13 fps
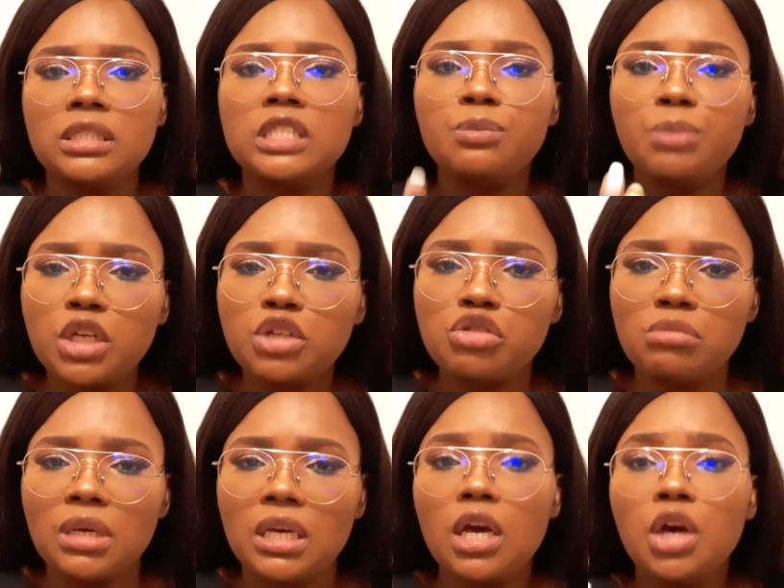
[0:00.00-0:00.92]
Speak to
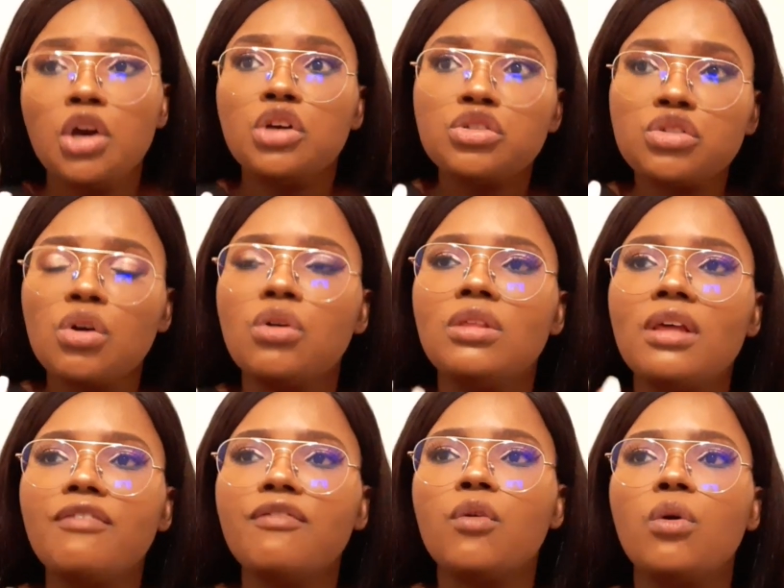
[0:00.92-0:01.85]
me. So
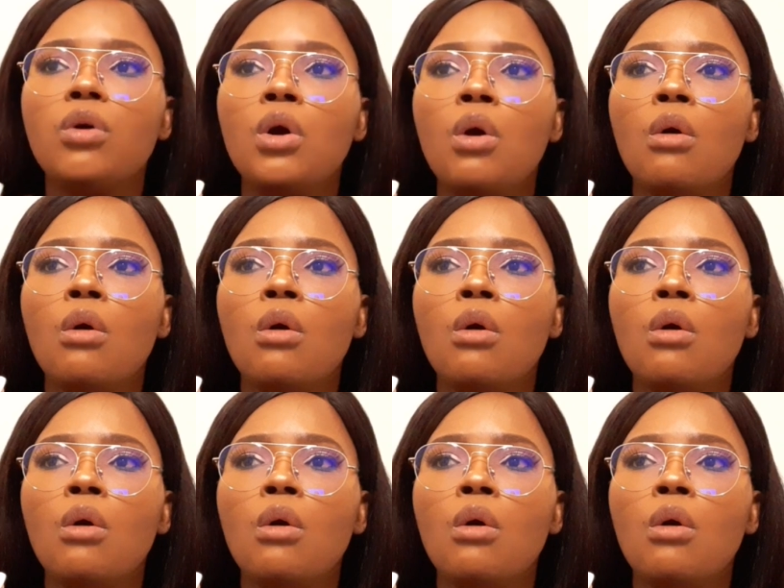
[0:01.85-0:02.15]
therefore,